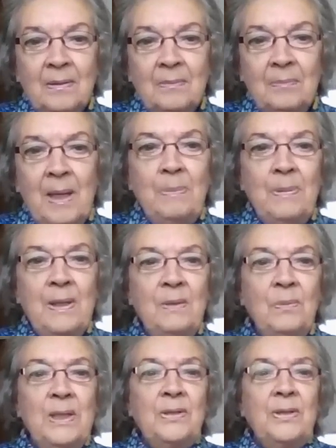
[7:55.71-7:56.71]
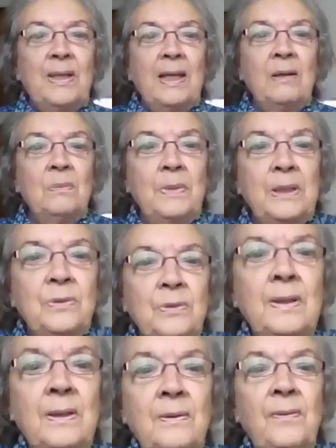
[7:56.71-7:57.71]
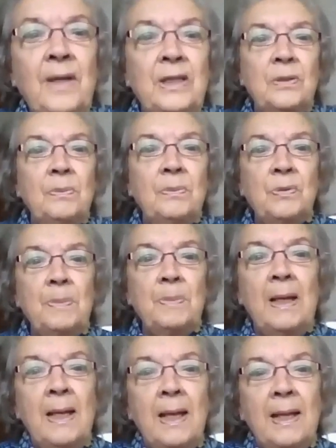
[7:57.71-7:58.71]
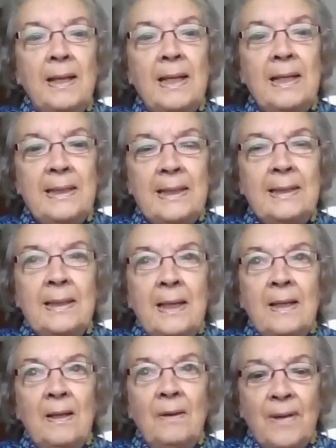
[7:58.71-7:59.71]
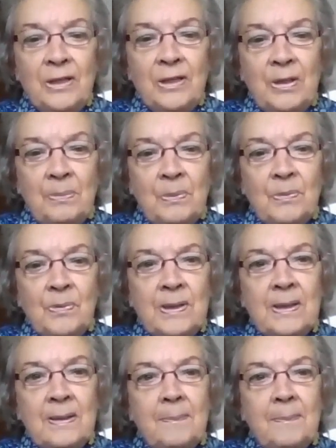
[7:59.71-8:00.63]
Maybe in the winter they couldn't be doing the vegetables, but they did the vegetables.